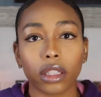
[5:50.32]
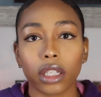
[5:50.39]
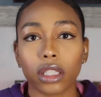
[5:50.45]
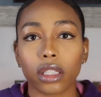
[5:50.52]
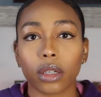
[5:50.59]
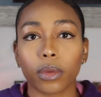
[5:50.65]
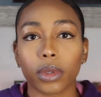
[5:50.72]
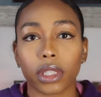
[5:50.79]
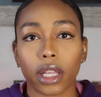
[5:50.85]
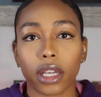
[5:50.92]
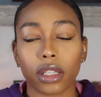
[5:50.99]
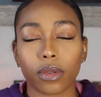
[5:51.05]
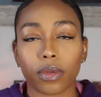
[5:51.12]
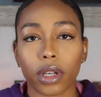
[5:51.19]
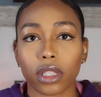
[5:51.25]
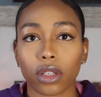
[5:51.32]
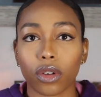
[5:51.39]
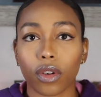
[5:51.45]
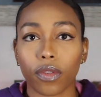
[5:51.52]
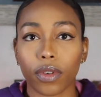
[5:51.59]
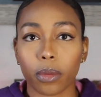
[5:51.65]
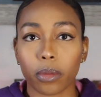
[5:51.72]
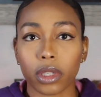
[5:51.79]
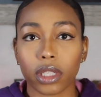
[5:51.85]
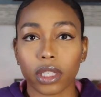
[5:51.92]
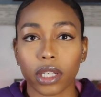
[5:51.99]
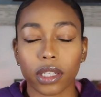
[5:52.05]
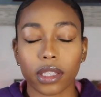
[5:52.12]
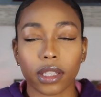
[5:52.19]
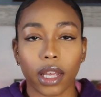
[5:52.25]
Lisa was laid to rest on November
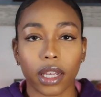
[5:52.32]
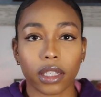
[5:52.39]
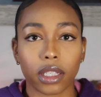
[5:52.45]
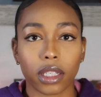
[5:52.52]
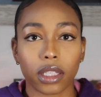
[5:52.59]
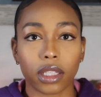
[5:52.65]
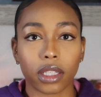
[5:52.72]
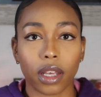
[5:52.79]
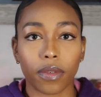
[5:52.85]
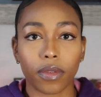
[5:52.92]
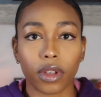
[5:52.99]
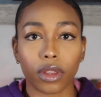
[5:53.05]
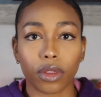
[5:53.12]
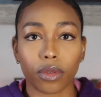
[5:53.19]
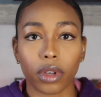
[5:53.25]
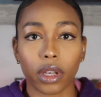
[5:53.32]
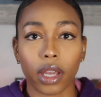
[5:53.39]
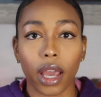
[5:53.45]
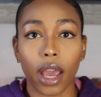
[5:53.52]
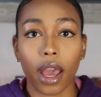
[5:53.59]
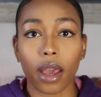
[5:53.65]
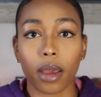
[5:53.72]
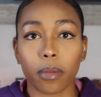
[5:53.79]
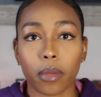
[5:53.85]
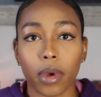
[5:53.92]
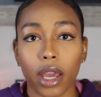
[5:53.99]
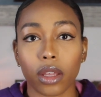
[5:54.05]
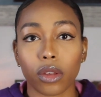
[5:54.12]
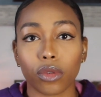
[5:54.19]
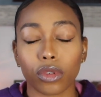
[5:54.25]
6, 1973 at
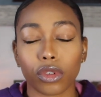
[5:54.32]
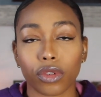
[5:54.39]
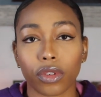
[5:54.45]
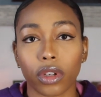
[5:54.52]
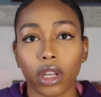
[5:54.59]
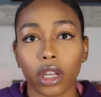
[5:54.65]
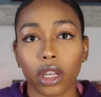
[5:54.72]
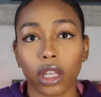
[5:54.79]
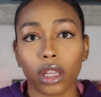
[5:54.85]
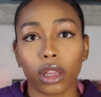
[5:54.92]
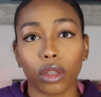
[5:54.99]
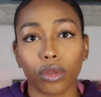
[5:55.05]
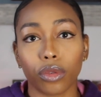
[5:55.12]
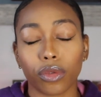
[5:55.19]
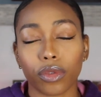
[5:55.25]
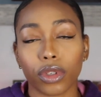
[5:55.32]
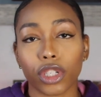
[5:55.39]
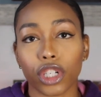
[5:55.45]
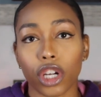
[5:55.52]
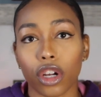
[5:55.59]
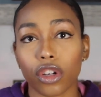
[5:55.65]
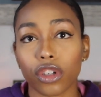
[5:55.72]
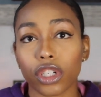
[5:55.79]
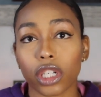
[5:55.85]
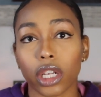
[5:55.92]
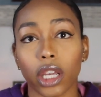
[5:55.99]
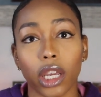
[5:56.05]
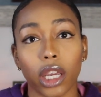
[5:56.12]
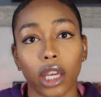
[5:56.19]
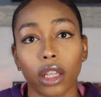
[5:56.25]
Emmanuel Trinity Lutheran Church
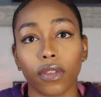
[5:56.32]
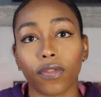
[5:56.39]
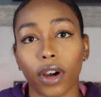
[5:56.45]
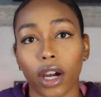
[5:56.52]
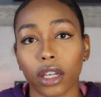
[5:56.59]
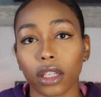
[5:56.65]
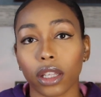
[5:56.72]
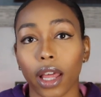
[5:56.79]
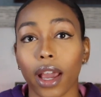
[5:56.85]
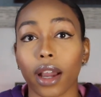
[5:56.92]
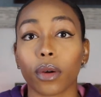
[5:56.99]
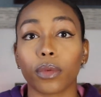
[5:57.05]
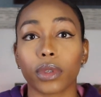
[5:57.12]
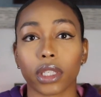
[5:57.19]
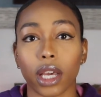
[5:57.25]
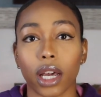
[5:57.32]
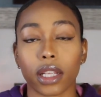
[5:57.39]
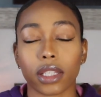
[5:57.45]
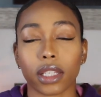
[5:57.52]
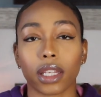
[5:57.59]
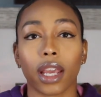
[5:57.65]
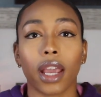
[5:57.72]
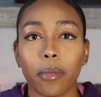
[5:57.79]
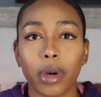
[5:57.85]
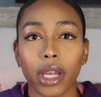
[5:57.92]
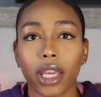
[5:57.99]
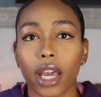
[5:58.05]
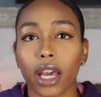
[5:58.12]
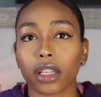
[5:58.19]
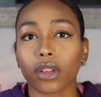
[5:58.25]
in Fond du Lac, Wisconsin. But
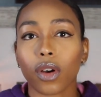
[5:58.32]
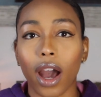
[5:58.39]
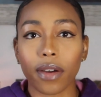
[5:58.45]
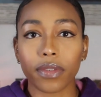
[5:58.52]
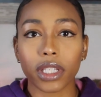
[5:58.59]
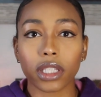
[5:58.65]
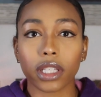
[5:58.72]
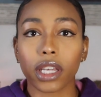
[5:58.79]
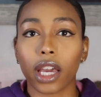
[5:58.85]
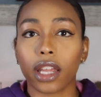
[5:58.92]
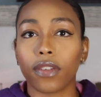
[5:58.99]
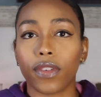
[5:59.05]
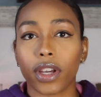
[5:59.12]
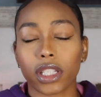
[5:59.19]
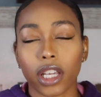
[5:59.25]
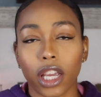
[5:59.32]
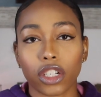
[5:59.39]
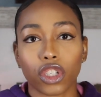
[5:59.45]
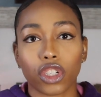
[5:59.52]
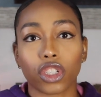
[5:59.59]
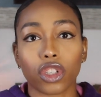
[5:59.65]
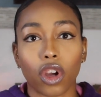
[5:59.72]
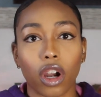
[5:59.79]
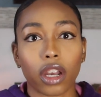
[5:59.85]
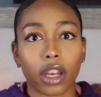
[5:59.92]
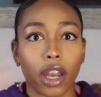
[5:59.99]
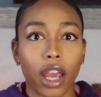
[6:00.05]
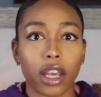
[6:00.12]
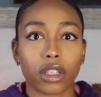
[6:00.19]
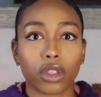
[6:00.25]
yeah, so obviously an investigation
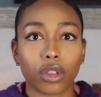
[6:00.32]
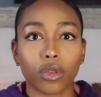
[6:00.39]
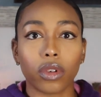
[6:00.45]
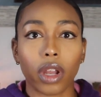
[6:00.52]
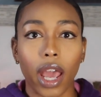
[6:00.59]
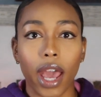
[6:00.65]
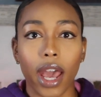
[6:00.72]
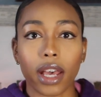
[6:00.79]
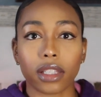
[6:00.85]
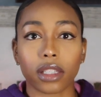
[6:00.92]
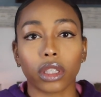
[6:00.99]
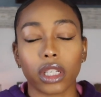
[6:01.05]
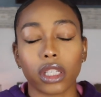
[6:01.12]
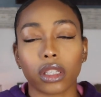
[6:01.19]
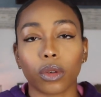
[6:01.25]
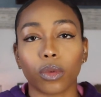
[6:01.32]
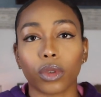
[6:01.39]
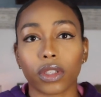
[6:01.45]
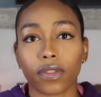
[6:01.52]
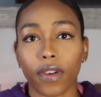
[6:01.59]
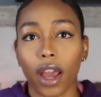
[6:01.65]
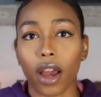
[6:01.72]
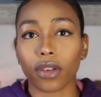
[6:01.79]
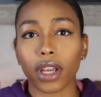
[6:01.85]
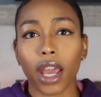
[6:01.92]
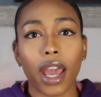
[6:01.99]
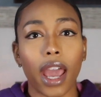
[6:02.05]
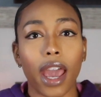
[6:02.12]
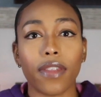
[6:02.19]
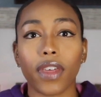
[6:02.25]
started as soon as Lisa was found,
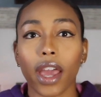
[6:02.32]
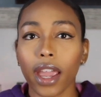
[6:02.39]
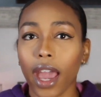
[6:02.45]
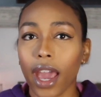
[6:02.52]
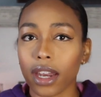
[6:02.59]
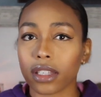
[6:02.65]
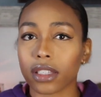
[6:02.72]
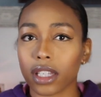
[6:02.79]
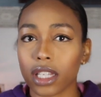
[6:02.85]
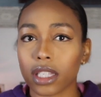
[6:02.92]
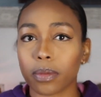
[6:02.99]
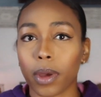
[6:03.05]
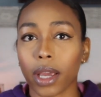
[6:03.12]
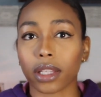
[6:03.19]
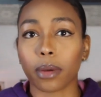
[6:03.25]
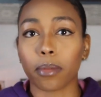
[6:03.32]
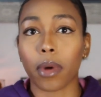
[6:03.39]
and they had a suspect in